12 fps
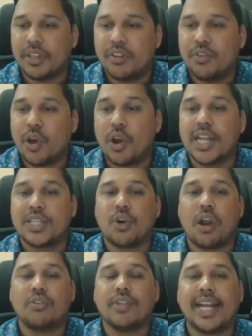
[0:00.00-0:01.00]
We already
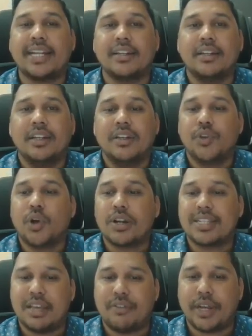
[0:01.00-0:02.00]
solved that, we got
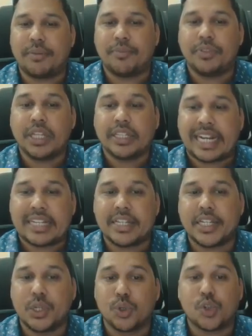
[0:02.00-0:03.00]
7. That's it.
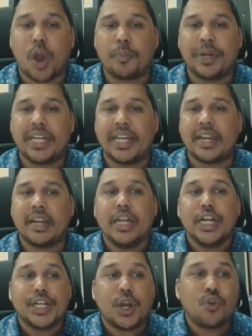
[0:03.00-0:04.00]
You stop it here.
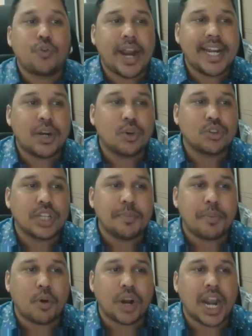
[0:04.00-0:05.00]
Now find out 3
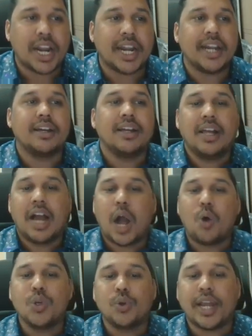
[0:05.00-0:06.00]
power 100. How
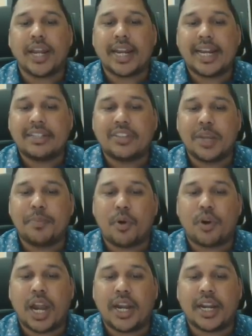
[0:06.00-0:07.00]
you can write 3 power
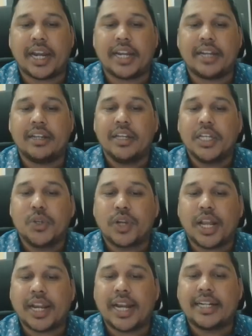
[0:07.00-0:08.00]
100? You can
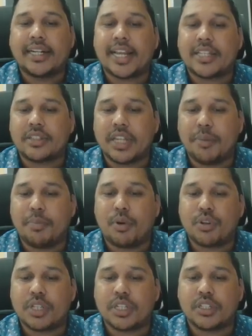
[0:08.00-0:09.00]
write it as 3 power
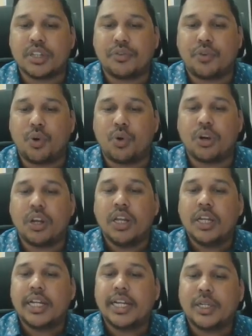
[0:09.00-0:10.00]
64
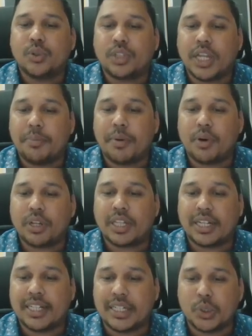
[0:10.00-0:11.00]
into 3 power
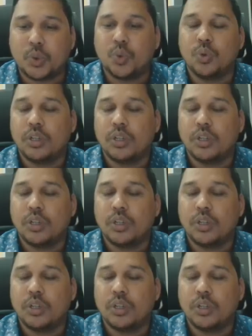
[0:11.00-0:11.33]
32,